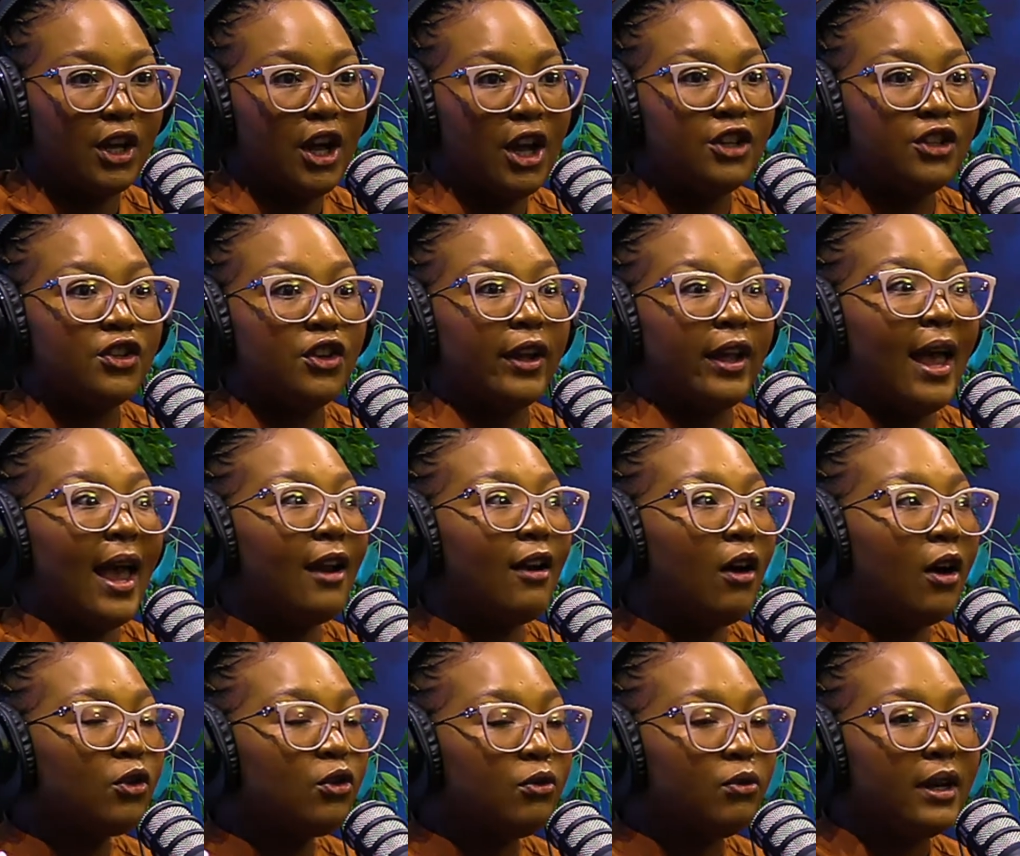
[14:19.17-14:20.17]
So
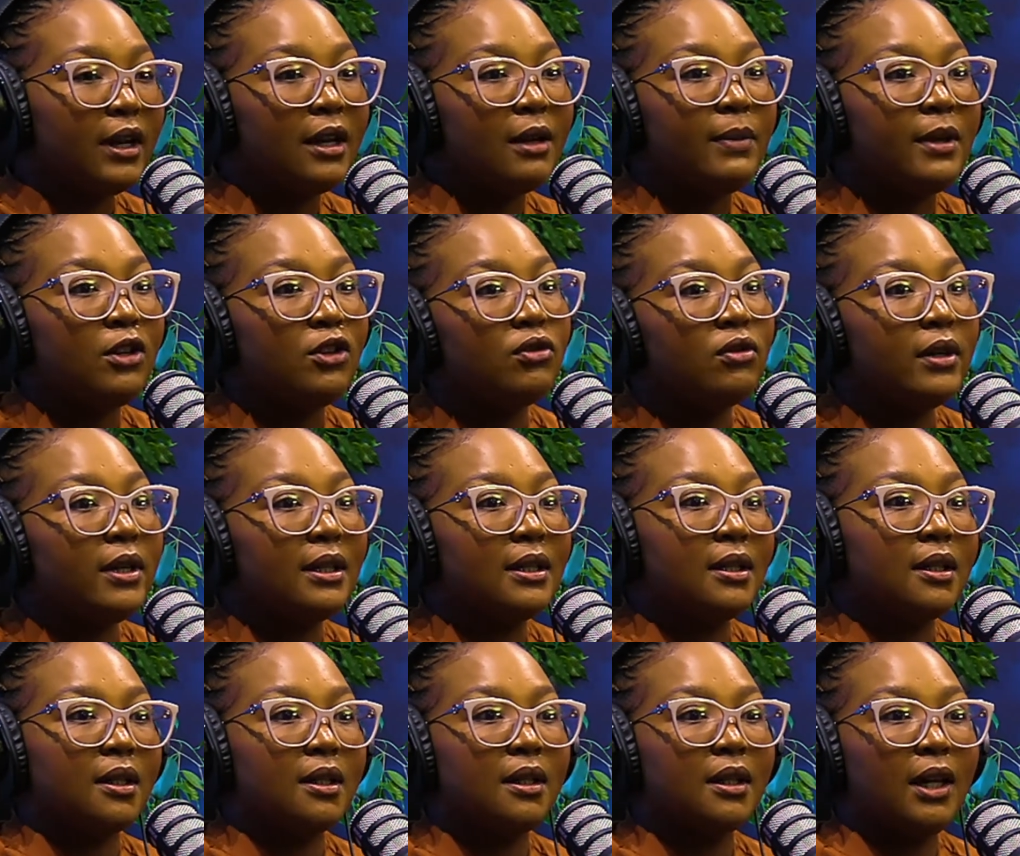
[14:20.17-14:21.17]
cannot really be
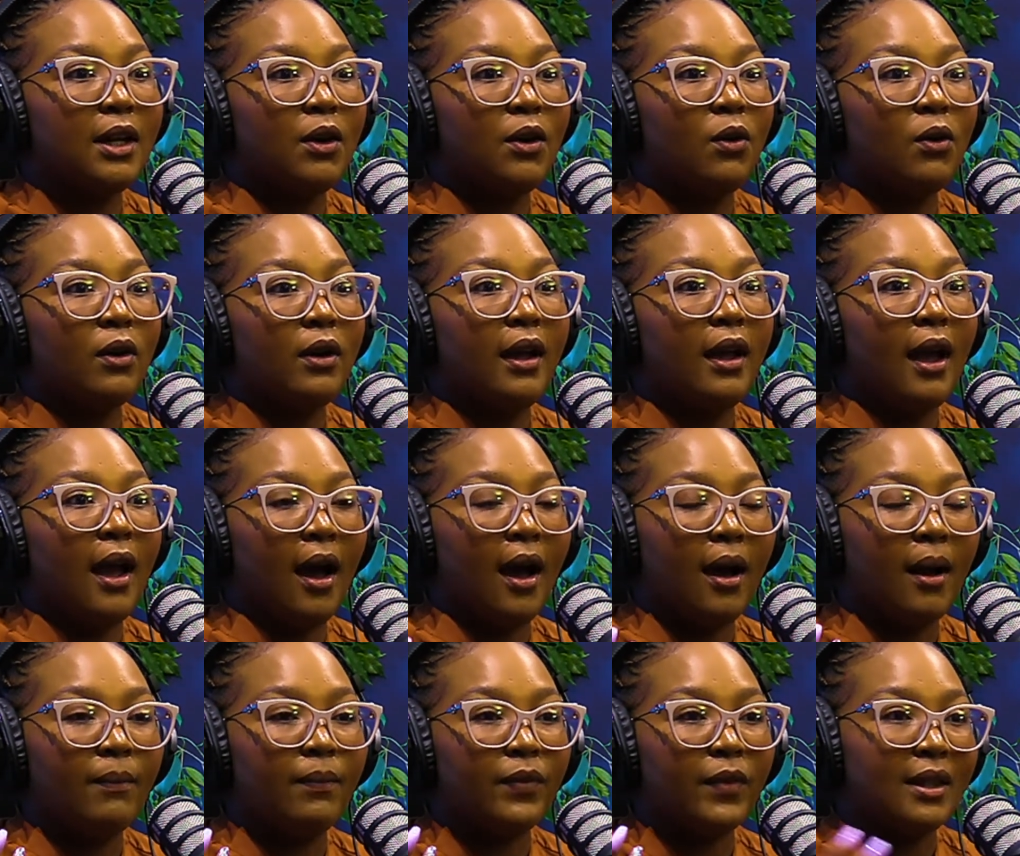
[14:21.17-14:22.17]
treated
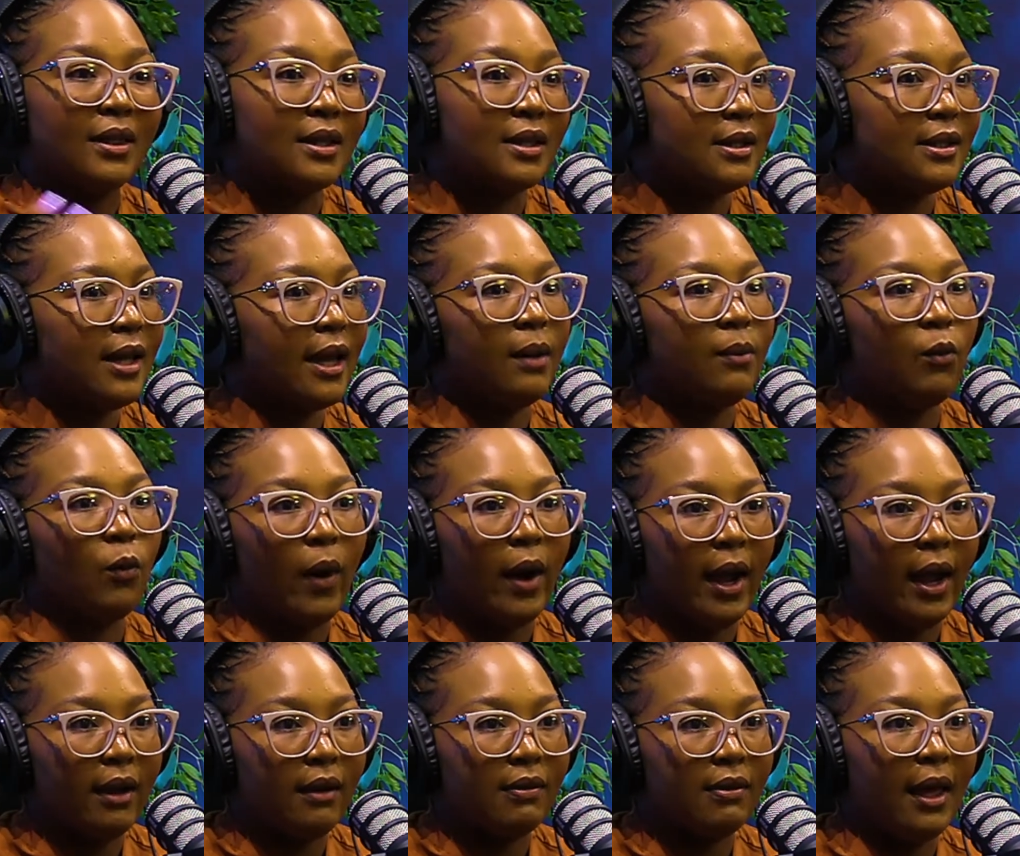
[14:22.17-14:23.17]
in the same
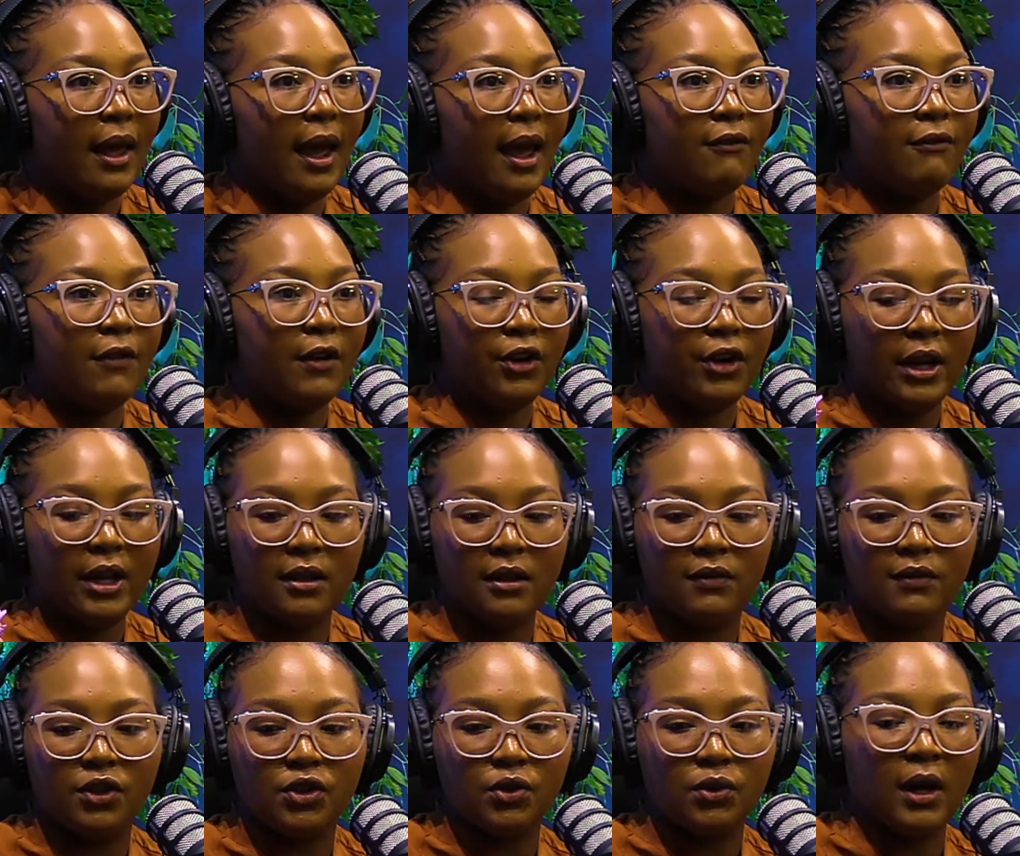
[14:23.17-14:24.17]
way. They have very
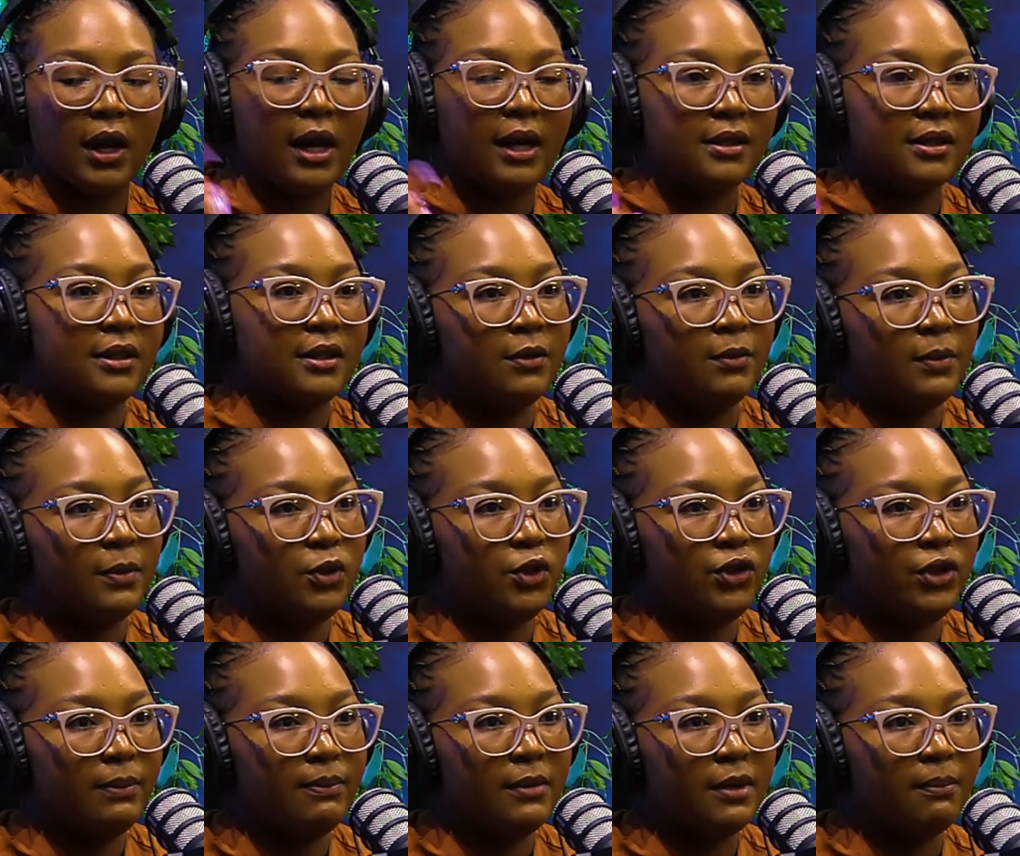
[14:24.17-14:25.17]
individualized
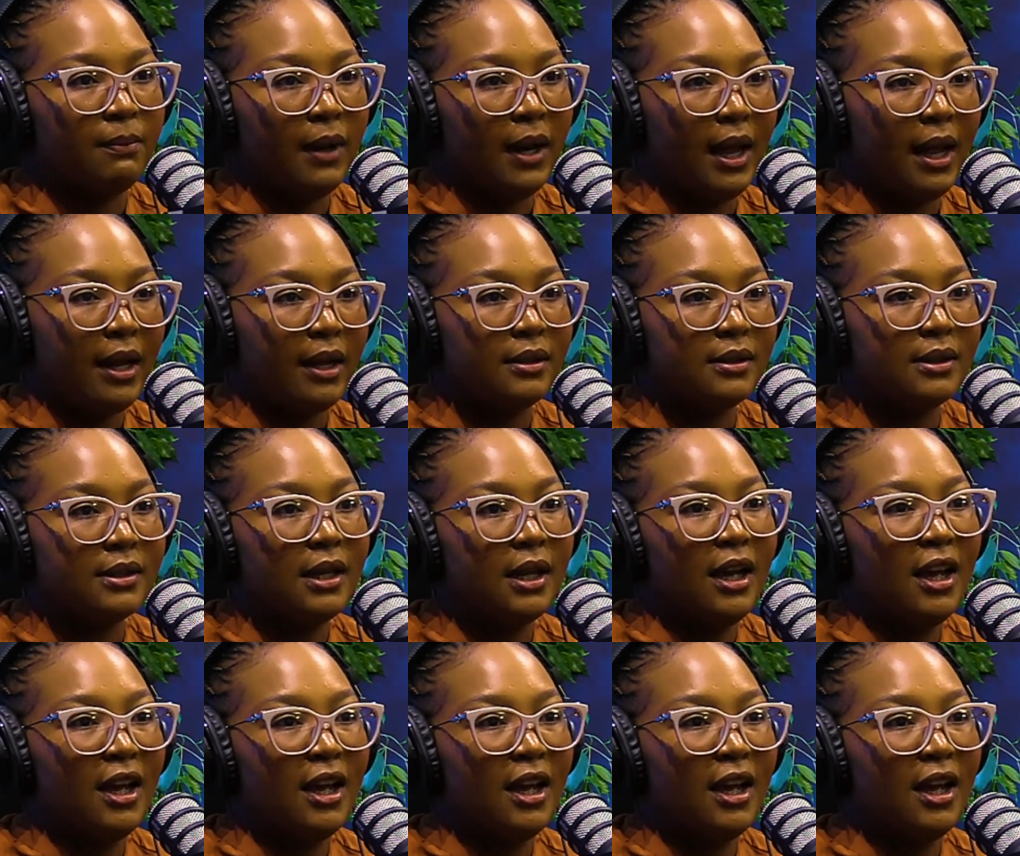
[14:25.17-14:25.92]
treatment plans.